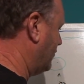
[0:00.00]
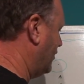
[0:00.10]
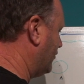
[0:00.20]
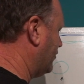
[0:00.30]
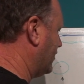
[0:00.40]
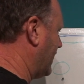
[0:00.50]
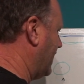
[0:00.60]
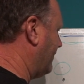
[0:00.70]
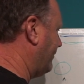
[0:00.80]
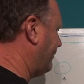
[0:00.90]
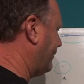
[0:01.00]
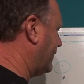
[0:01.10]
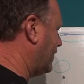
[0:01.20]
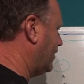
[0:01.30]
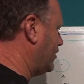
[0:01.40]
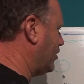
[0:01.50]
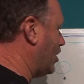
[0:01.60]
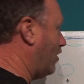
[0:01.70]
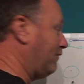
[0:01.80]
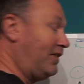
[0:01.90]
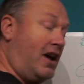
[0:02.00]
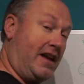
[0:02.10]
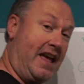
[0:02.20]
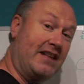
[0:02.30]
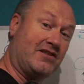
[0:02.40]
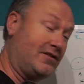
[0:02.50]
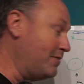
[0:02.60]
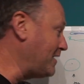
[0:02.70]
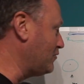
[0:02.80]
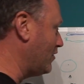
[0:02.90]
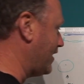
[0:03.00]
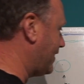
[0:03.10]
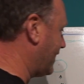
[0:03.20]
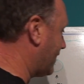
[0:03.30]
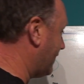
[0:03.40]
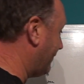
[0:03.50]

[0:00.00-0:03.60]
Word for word: we're not done yet, and you can't fly yet, no matter what you think.